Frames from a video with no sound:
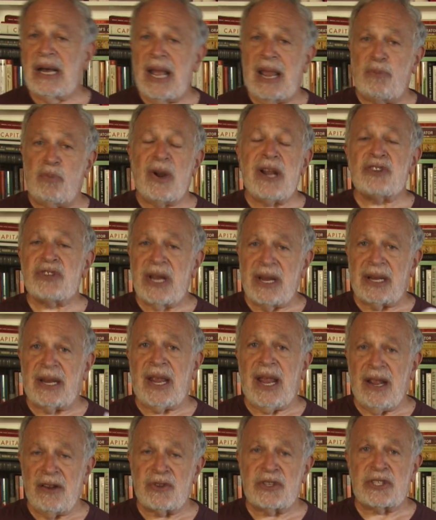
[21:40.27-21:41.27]
a
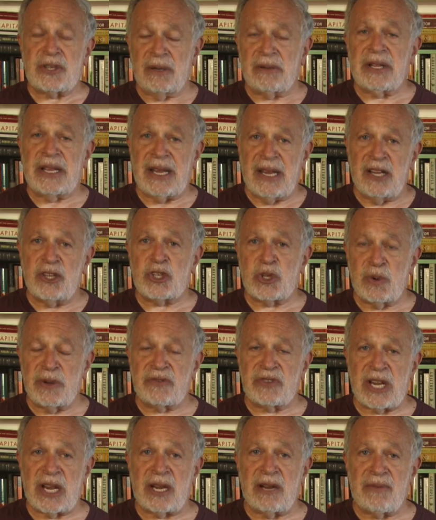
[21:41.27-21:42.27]
president can certainly issue
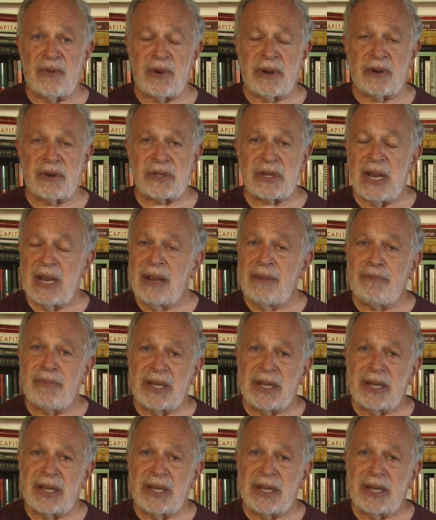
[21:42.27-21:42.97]
executive orders,